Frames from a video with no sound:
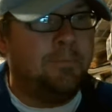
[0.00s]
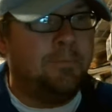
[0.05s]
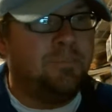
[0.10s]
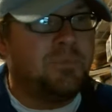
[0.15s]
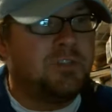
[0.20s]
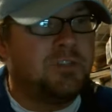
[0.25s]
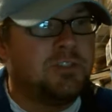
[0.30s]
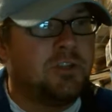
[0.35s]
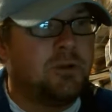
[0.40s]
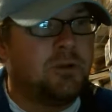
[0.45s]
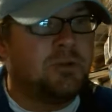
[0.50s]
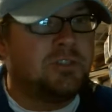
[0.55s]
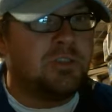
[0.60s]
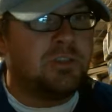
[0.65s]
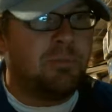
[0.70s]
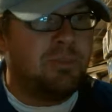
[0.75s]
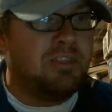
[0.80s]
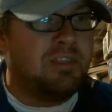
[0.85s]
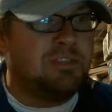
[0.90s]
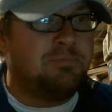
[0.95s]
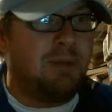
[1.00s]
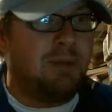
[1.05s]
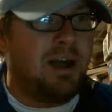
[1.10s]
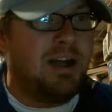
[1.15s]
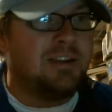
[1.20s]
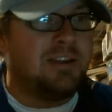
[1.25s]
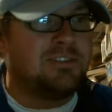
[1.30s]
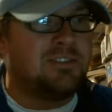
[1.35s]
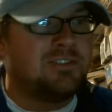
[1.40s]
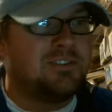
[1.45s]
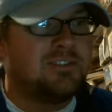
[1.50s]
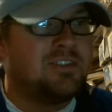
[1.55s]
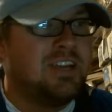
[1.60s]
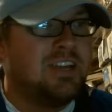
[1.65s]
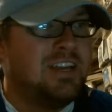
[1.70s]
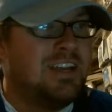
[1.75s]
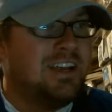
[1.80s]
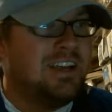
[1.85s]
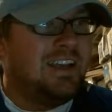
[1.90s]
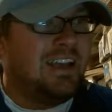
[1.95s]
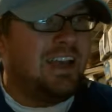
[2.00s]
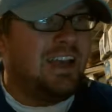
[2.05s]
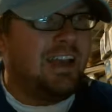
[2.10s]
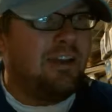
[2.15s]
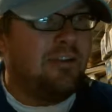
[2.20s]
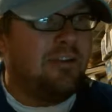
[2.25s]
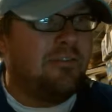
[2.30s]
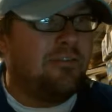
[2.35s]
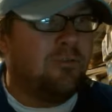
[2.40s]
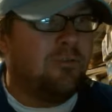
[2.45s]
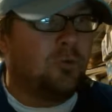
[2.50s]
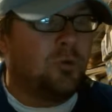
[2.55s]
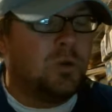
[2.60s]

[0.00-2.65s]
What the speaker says: So some of these boxes have